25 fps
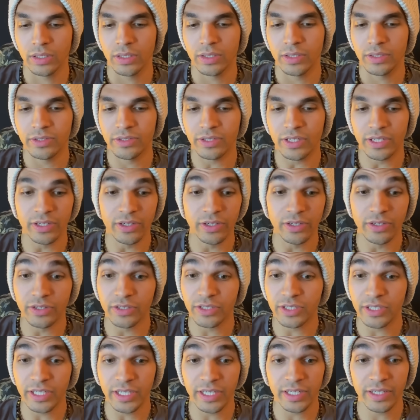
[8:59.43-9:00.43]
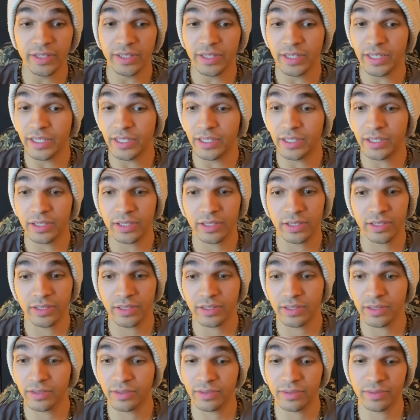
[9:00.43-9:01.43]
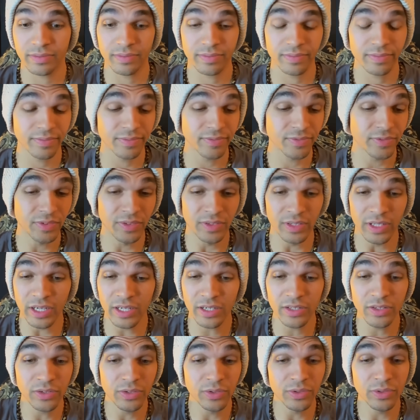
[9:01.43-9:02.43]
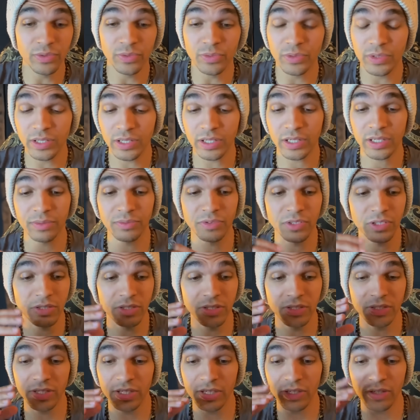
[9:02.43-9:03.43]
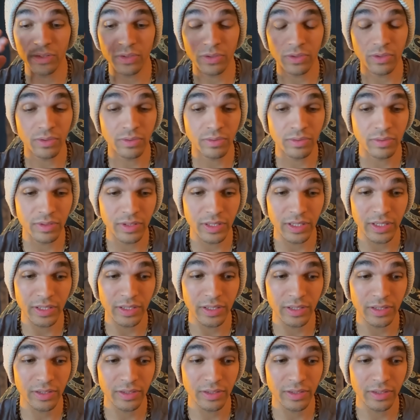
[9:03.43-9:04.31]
Trying to understand, like, a lot of you, when it comes to just like your own like